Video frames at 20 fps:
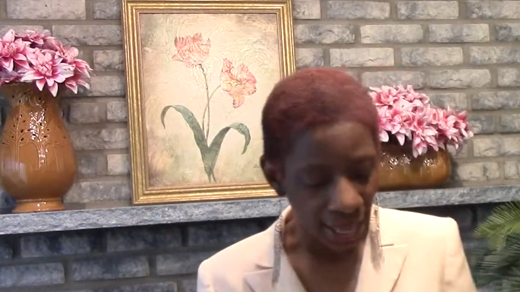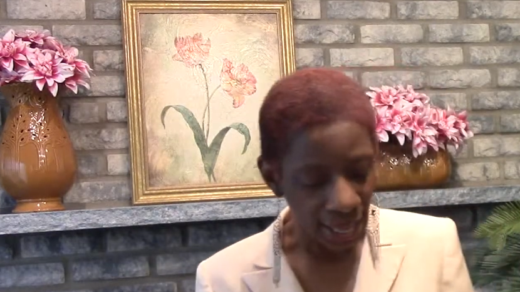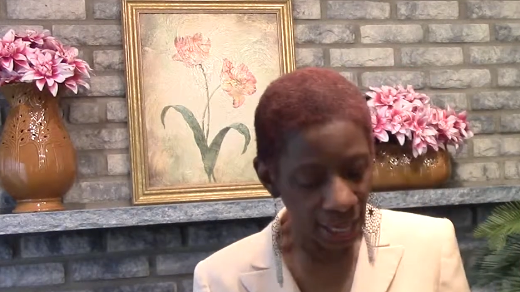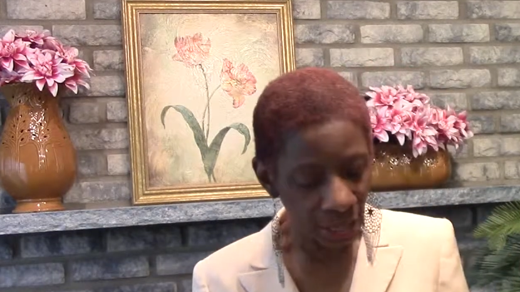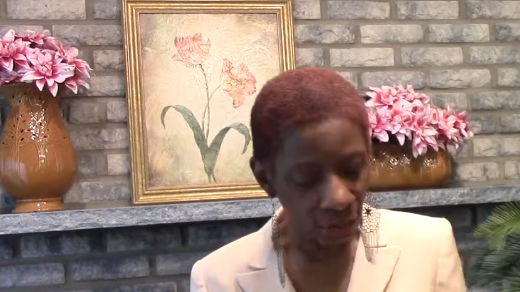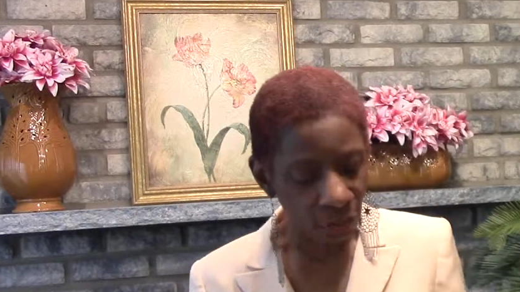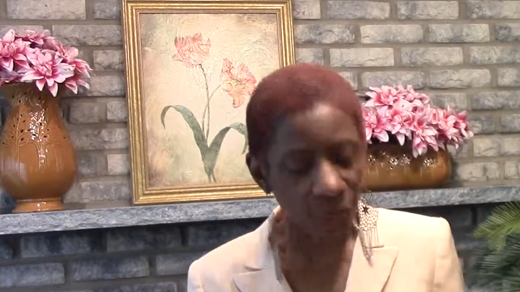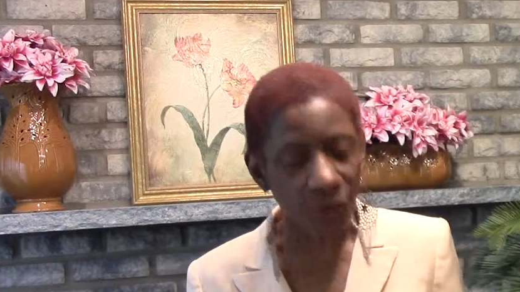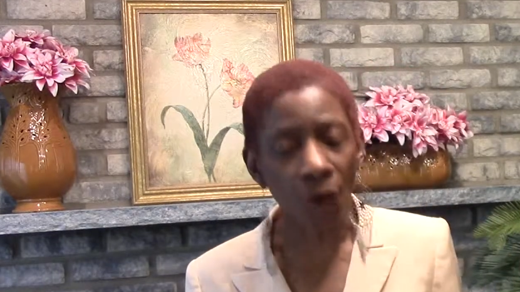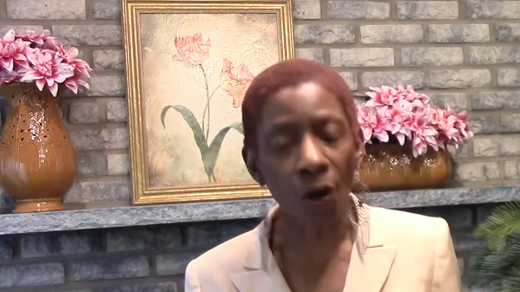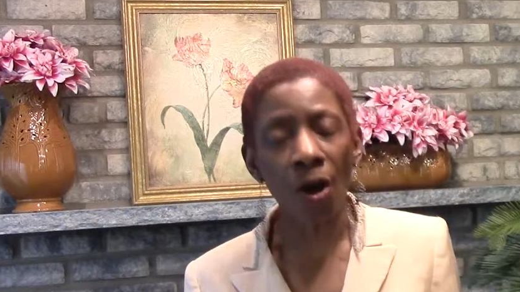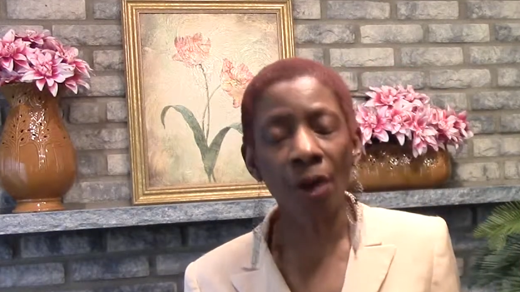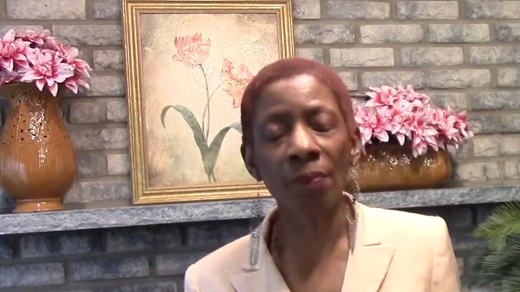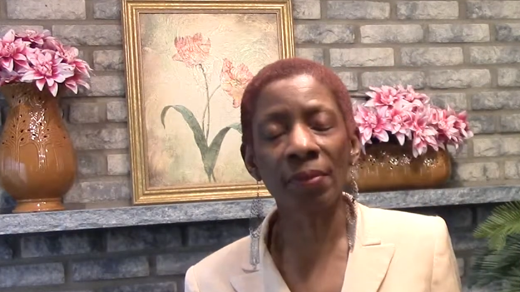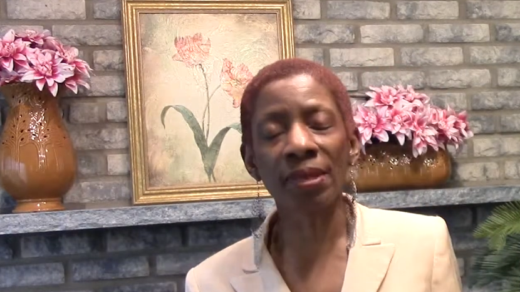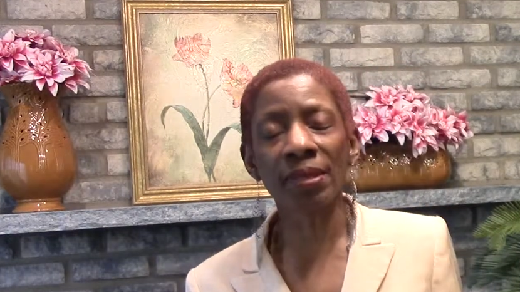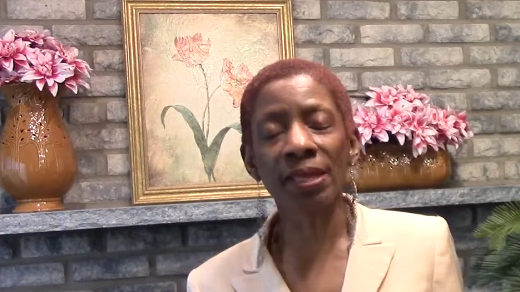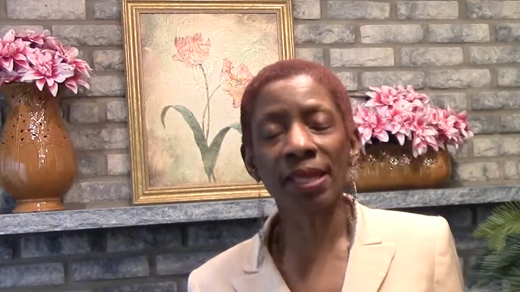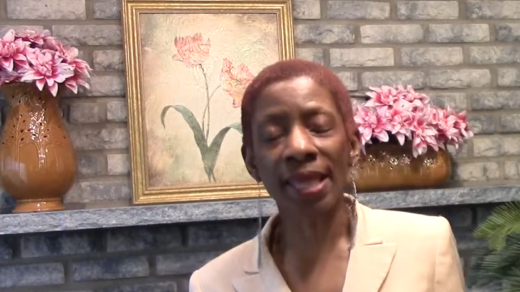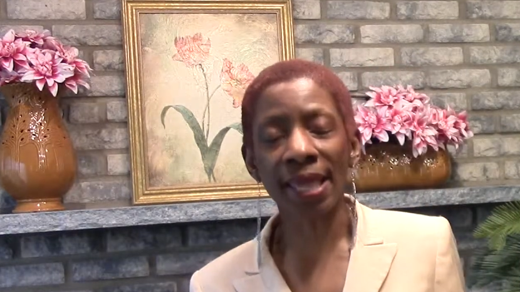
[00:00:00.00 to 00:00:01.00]

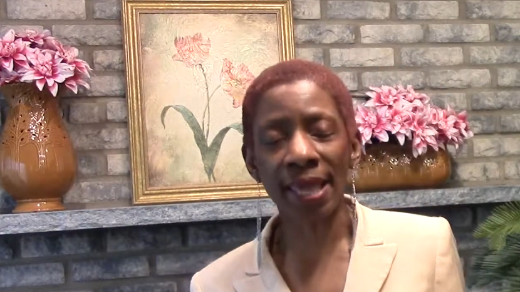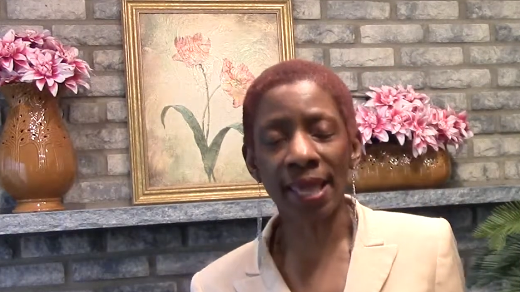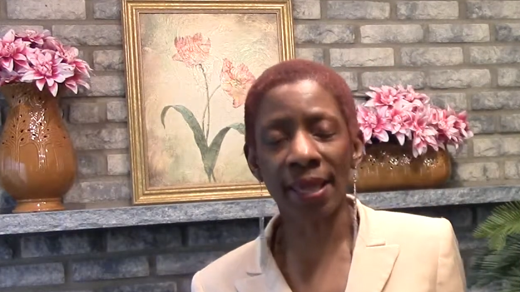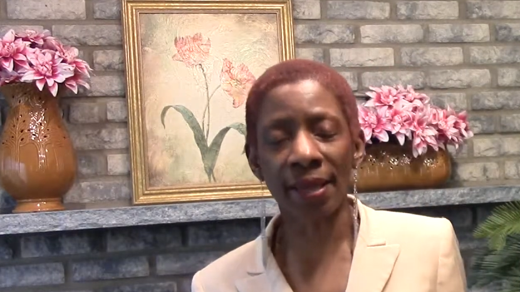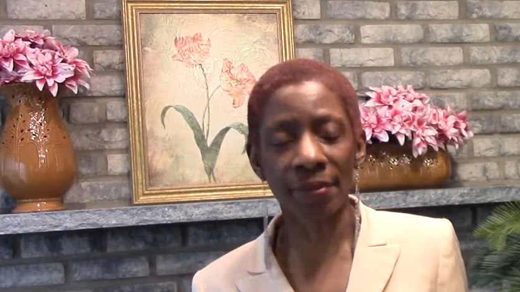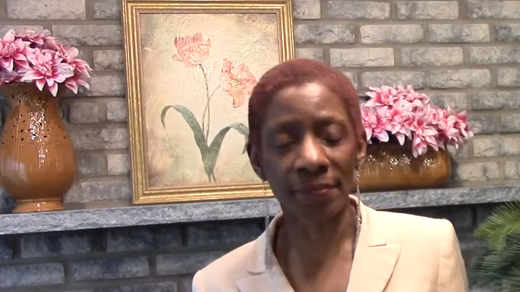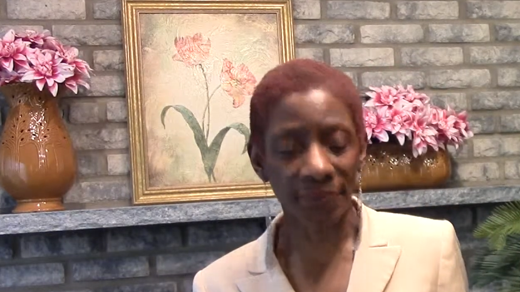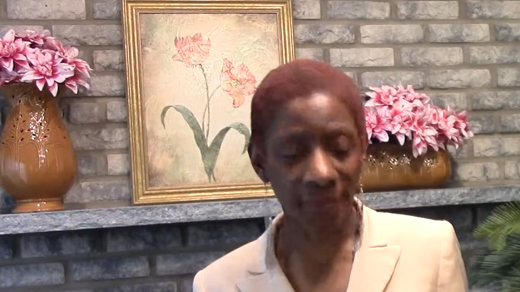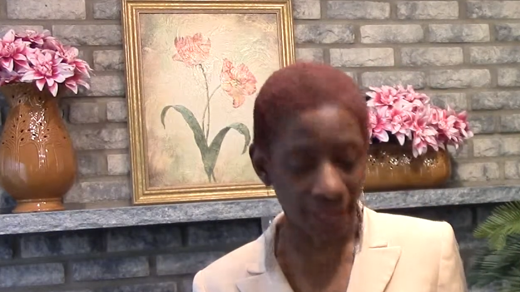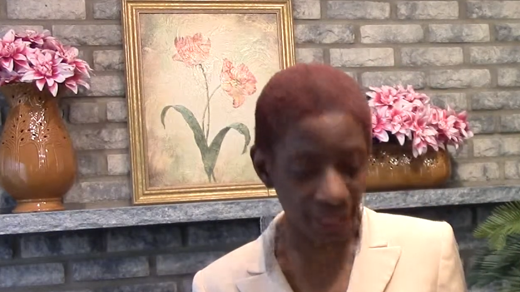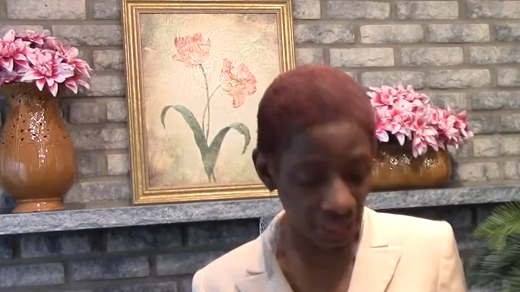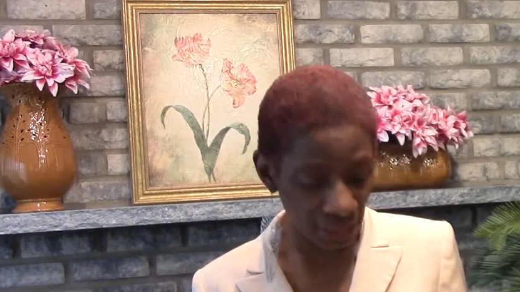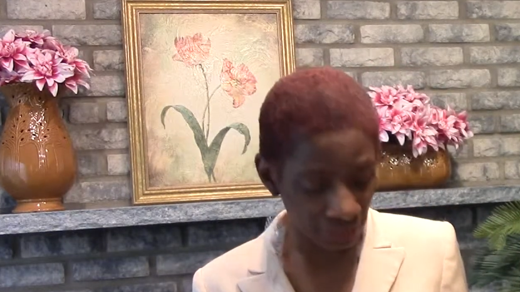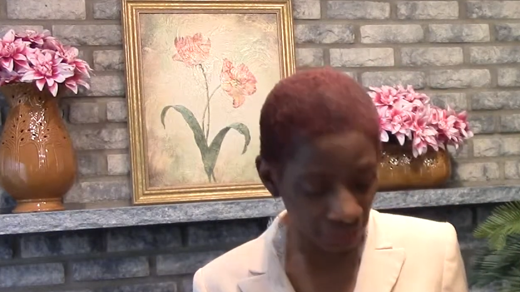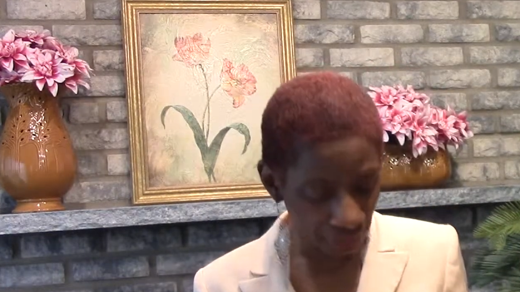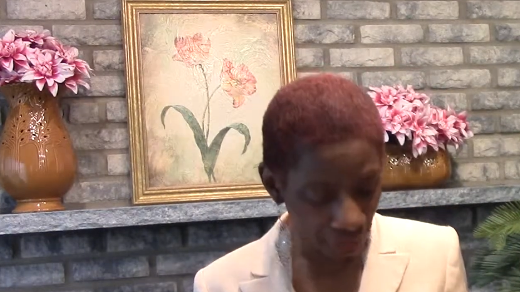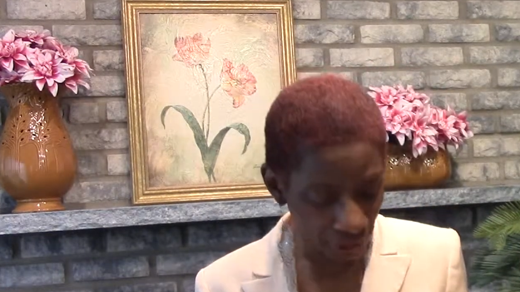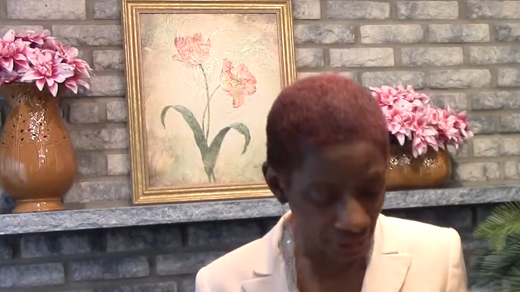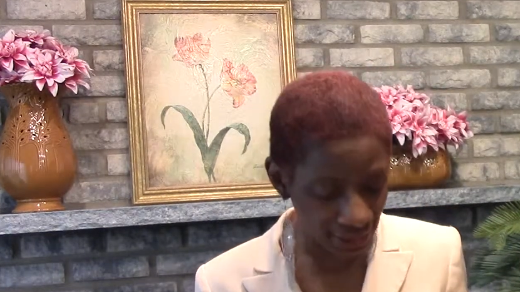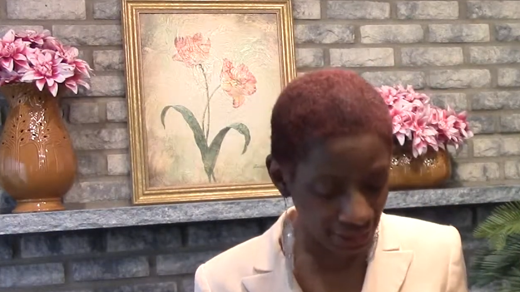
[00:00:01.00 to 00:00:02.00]
informing him that he
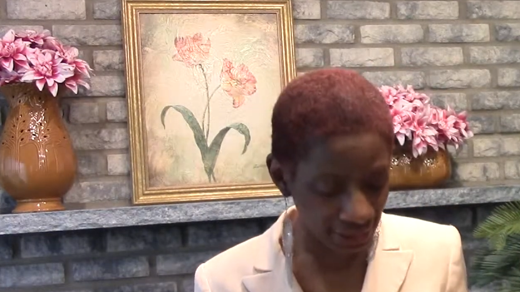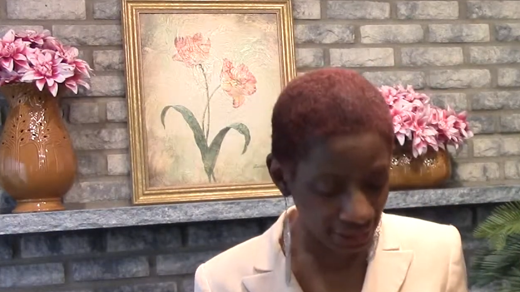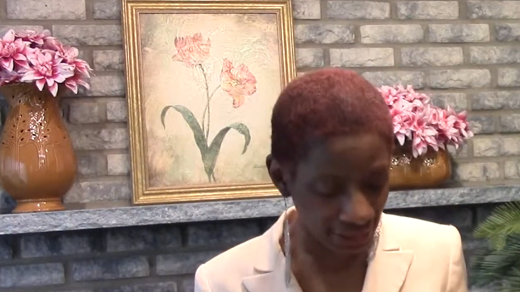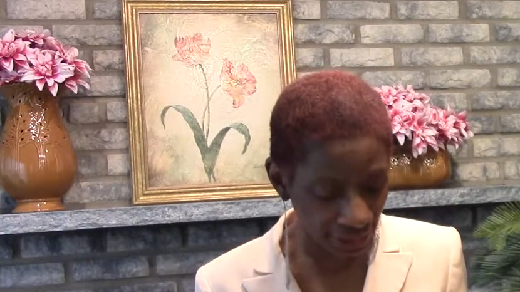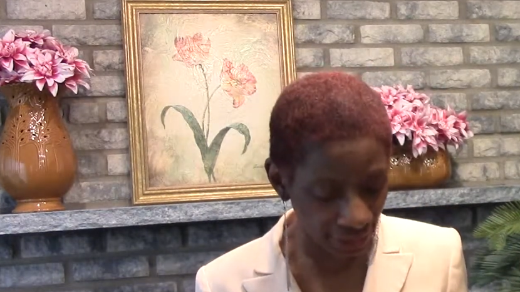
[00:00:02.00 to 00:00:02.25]
must